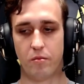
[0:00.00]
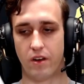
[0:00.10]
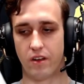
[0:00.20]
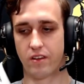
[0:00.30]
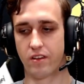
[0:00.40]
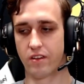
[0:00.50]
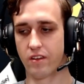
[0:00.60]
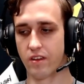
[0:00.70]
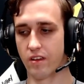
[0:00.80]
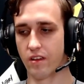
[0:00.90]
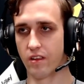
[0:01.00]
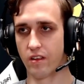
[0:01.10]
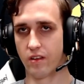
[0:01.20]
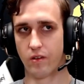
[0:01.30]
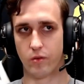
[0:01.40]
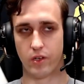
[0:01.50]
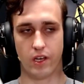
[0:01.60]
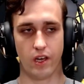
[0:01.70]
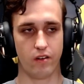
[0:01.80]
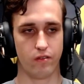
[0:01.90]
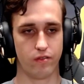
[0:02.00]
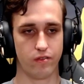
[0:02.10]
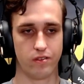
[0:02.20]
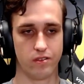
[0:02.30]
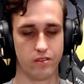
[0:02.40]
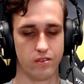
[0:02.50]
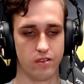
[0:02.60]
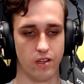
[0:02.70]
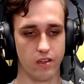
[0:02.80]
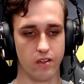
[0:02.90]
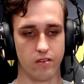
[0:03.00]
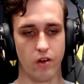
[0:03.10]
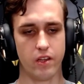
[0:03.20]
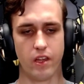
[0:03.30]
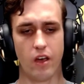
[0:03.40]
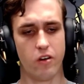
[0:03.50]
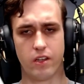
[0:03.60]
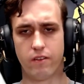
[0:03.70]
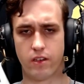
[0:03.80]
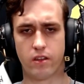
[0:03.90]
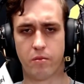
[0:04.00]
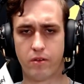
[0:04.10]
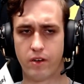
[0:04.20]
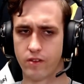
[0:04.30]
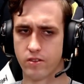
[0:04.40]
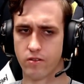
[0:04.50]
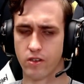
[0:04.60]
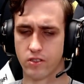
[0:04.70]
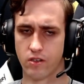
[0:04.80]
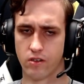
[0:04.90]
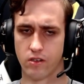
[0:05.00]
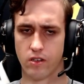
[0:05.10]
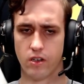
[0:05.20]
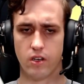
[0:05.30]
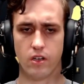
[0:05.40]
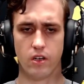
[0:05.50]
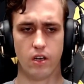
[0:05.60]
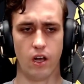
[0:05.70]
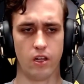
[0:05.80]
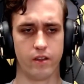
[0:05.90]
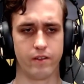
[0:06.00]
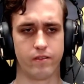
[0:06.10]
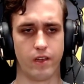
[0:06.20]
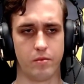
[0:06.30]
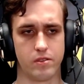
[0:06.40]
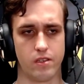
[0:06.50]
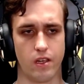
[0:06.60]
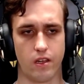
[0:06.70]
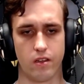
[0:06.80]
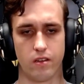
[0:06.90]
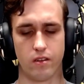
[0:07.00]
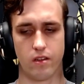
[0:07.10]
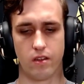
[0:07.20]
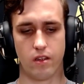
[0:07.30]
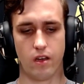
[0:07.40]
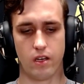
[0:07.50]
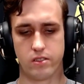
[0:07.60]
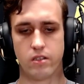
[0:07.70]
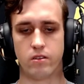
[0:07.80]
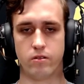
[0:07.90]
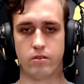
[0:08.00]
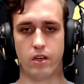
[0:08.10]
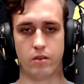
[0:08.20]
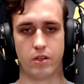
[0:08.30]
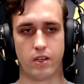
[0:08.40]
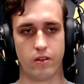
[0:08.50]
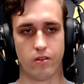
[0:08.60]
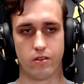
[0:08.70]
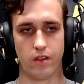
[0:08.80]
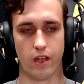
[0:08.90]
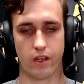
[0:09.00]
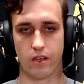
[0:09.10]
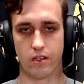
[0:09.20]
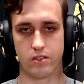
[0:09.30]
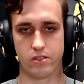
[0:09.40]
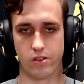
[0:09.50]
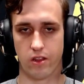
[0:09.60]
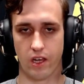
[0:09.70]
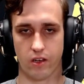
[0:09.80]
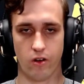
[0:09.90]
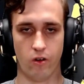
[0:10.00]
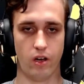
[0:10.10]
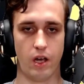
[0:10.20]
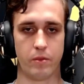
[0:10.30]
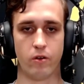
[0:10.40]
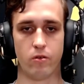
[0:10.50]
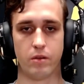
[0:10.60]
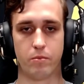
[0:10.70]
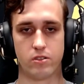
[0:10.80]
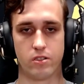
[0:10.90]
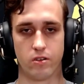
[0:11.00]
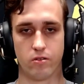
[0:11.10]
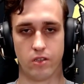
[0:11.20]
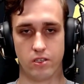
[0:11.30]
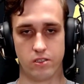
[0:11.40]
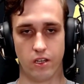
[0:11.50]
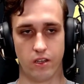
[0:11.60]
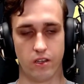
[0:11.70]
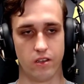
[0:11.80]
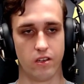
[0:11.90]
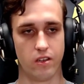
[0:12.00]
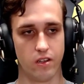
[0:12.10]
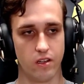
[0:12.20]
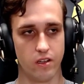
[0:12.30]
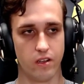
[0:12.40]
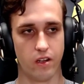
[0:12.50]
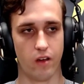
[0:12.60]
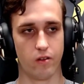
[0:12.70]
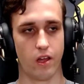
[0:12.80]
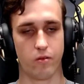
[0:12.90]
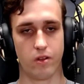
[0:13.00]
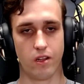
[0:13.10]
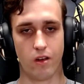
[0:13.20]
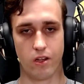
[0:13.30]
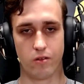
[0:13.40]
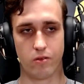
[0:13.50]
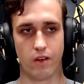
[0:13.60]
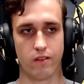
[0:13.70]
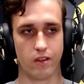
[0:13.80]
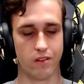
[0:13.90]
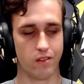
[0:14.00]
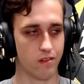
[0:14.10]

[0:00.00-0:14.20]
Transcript: But we have like right now and even in the previous roster, a lot of times like I still do that, but I don't like. It's not like, oh, I'm the only person who does that. Now, like, but now that we have like